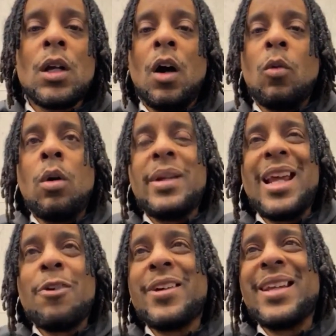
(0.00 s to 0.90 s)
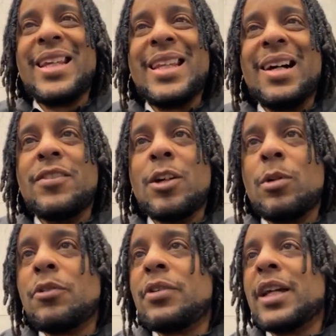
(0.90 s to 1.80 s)
A woman that really loves you
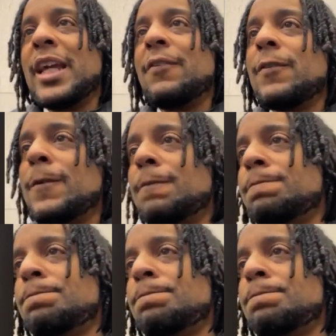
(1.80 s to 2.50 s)
will forgive you.